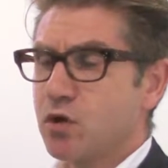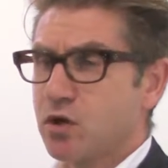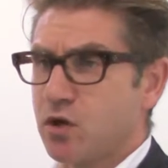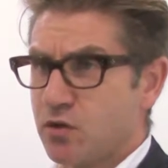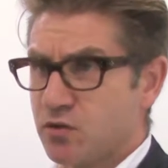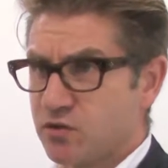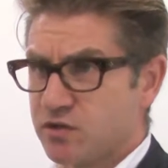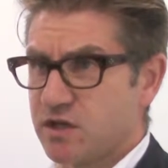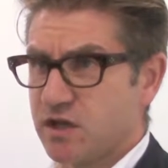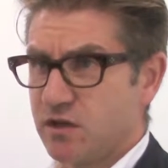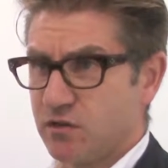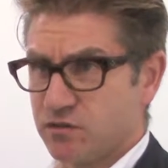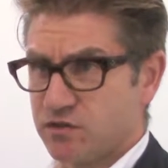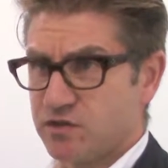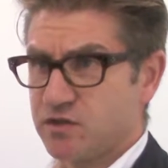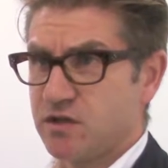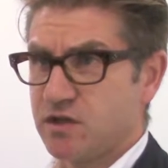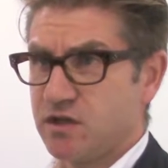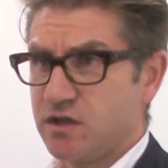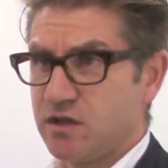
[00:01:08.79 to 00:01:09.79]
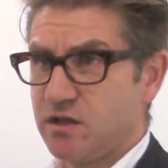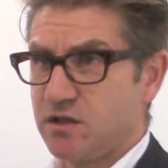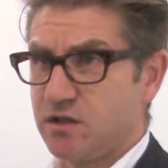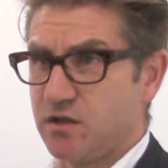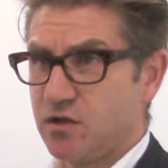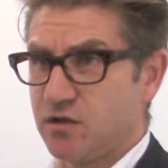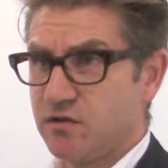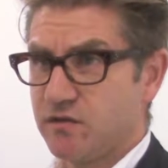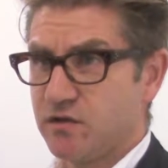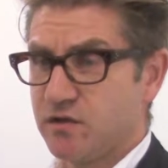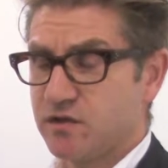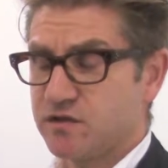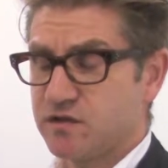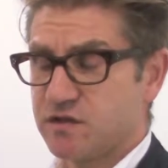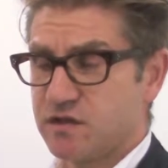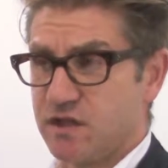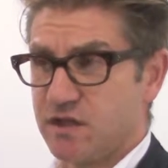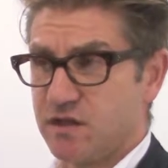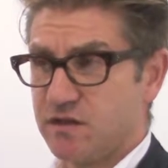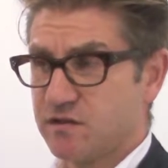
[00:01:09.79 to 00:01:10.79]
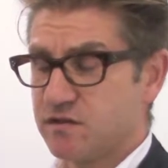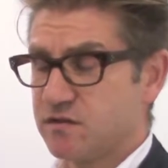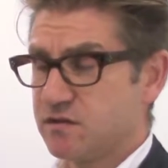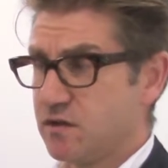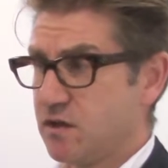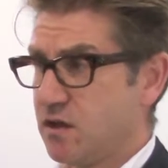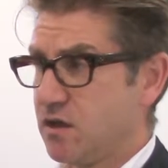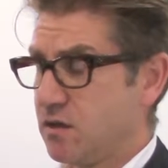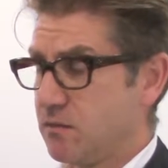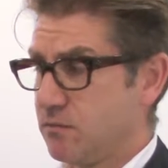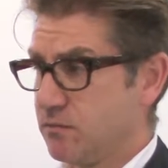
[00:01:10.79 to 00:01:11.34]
closely onto the university's